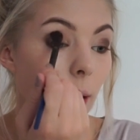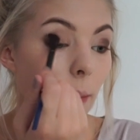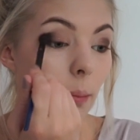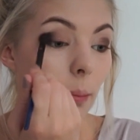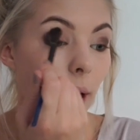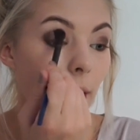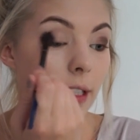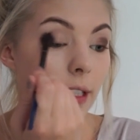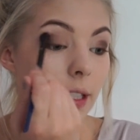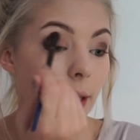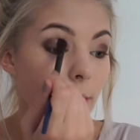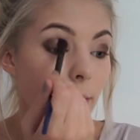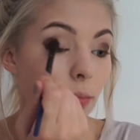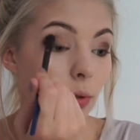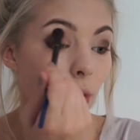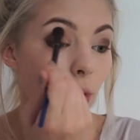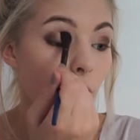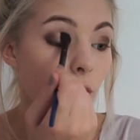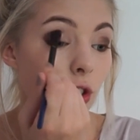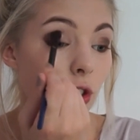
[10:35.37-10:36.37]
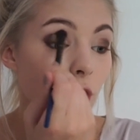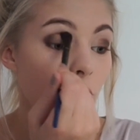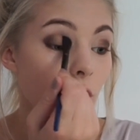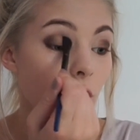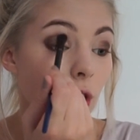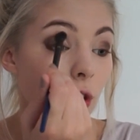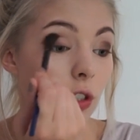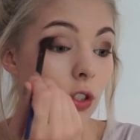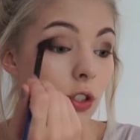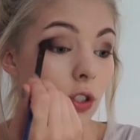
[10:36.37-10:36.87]
blending brush
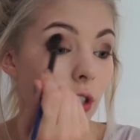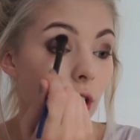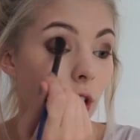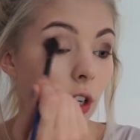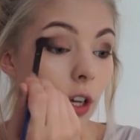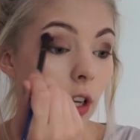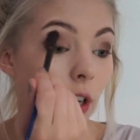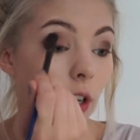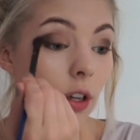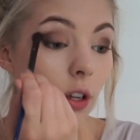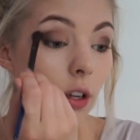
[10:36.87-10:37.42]
just to